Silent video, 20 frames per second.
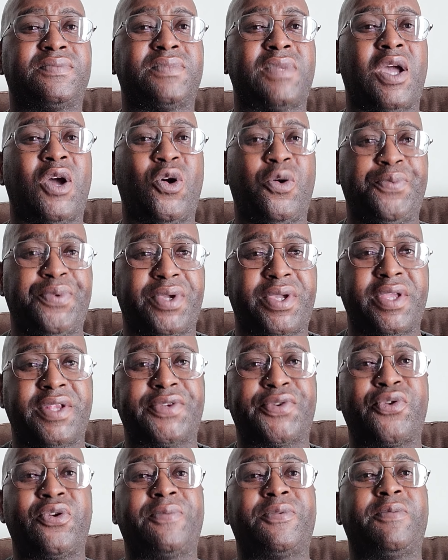I hope your kids
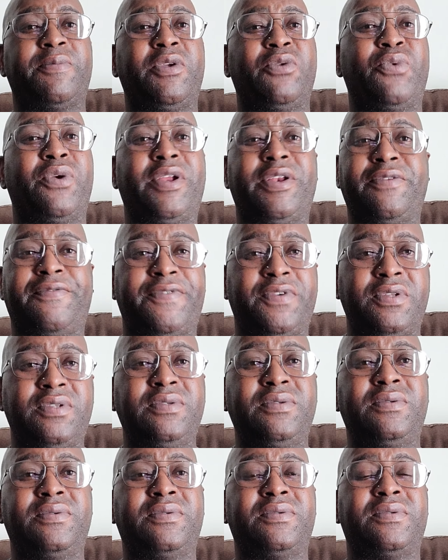grow up to be wonderful,
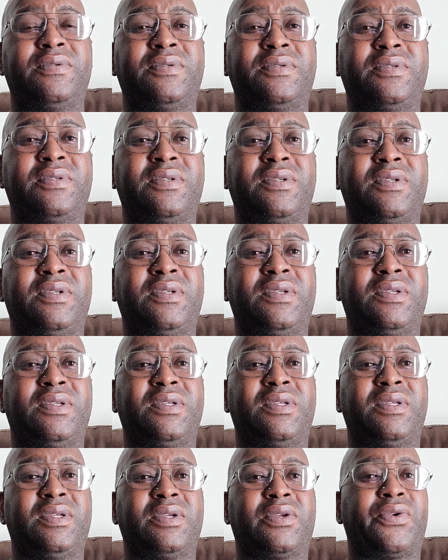
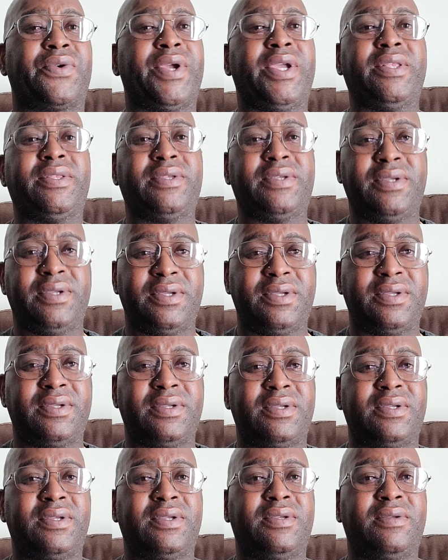great,
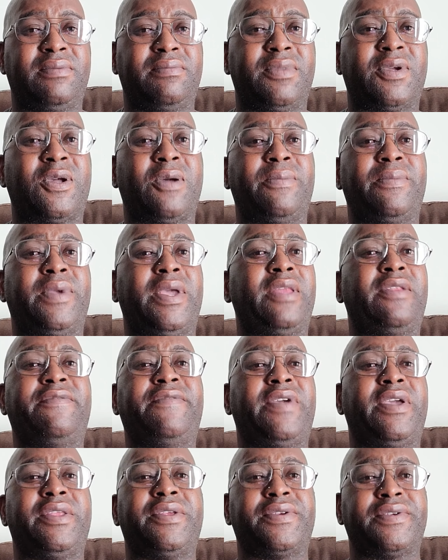become
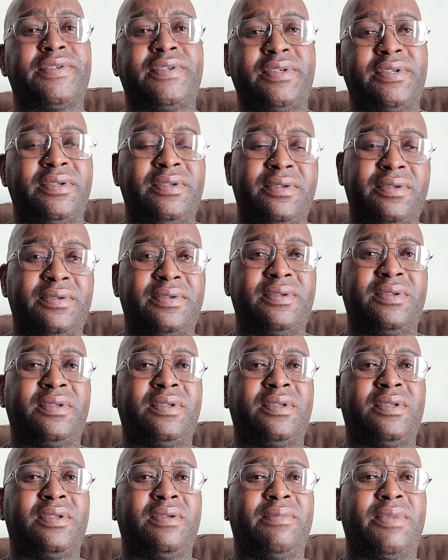innovators,
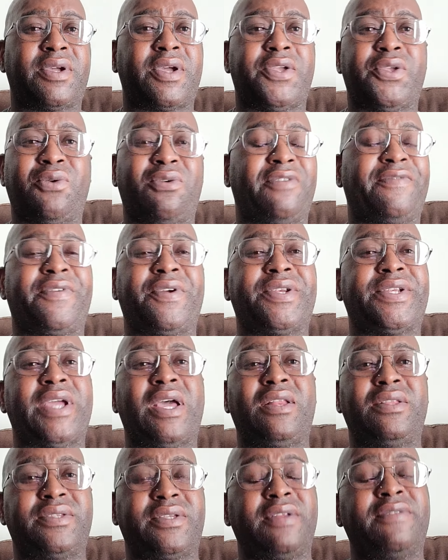because you are very
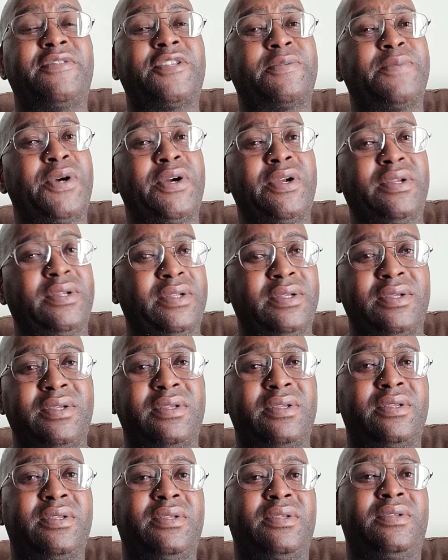talented and smart.
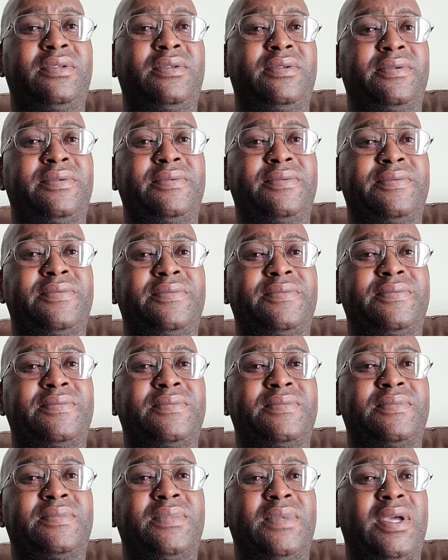
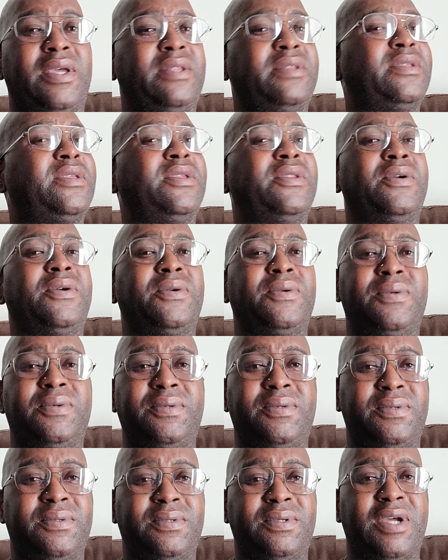And, you know,
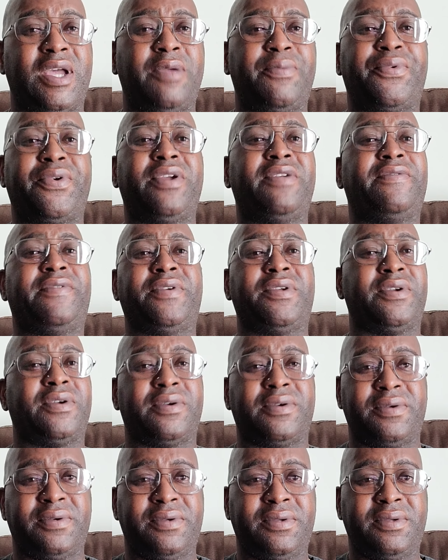I pray for
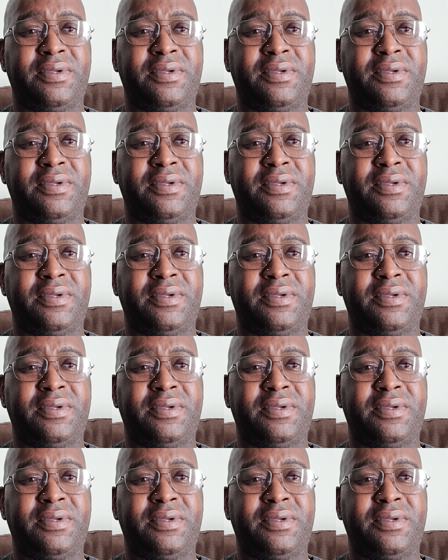your